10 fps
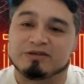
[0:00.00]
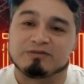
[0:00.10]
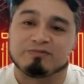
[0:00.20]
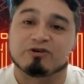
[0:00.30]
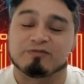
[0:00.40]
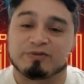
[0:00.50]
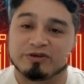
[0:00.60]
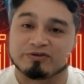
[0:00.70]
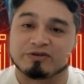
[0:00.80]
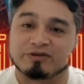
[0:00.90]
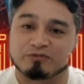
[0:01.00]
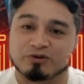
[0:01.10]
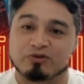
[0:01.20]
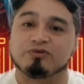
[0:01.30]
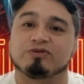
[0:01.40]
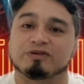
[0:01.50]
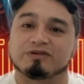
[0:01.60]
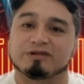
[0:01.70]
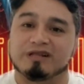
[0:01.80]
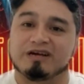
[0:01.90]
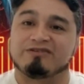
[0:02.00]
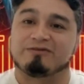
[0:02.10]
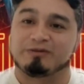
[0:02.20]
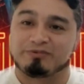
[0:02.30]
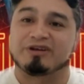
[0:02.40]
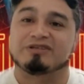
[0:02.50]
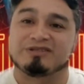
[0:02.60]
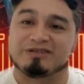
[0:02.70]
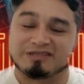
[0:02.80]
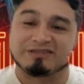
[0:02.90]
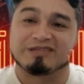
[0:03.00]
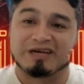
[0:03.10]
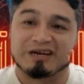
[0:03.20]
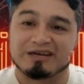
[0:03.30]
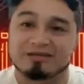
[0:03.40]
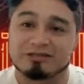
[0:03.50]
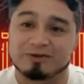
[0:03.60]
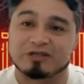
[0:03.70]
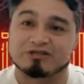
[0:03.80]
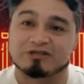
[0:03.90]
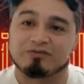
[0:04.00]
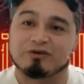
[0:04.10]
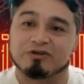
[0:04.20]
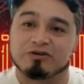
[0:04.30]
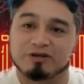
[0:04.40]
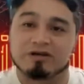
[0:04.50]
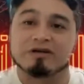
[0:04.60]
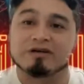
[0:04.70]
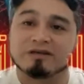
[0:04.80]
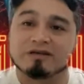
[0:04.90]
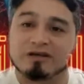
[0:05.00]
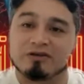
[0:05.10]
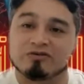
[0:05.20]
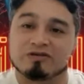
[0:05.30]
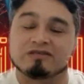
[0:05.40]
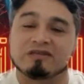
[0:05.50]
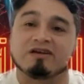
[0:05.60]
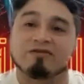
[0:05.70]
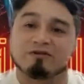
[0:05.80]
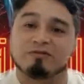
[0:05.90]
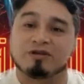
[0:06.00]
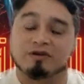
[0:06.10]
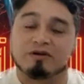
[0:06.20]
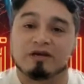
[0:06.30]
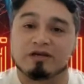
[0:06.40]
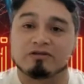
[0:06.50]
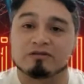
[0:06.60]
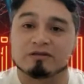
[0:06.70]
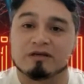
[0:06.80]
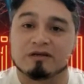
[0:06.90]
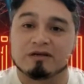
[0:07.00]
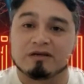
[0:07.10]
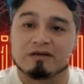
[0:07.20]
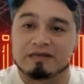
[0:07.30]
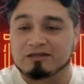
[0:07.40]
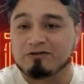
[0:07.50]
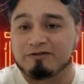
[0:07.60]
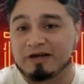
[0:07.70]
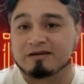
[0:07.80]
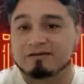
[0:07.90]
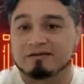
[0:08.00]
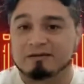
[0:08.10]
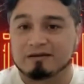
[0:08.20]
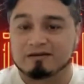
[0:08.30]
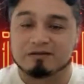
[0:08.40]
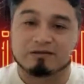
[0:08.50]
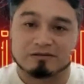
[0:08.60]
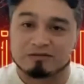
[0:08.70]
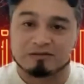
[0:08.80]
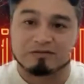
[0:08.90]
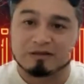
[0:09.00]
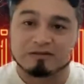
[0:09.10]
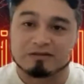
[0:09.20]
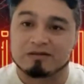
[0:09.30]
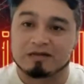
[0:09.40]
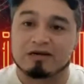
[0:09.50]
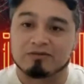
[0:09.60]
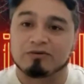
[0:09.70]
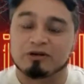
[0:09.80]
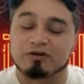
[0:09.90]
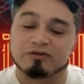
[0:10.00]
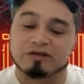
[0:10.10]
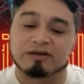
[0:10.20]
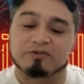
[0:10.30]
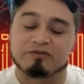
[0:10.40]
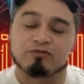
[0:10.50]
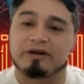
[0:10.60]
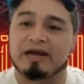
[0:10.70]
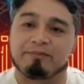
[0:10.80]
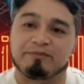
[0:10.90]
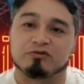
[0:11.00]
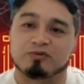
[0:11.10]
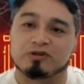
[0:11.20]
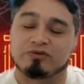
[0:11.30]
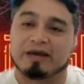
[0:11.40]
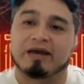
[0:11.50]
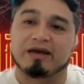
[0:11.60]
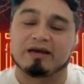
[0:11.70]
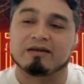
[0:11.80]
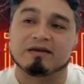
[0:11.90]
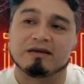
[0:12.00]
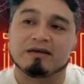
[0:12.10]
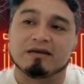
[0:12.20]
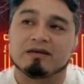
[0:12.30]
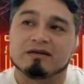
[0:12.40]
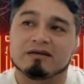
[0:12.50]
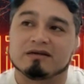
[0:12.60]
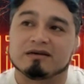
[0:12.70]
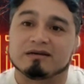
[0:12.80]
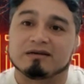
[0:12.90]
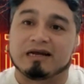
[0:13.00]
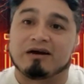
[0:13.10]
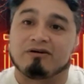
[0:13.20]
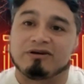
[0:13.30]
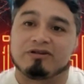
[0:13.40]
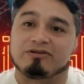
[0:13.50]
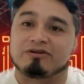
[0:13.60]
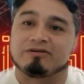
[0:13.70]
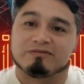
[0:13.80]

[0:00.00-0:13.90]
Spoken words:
birth pills produces a lot of depression and anxiety, especially when you're young and you start taking from a young age. That's a fact. It's there. We know that. But what happens when you add now another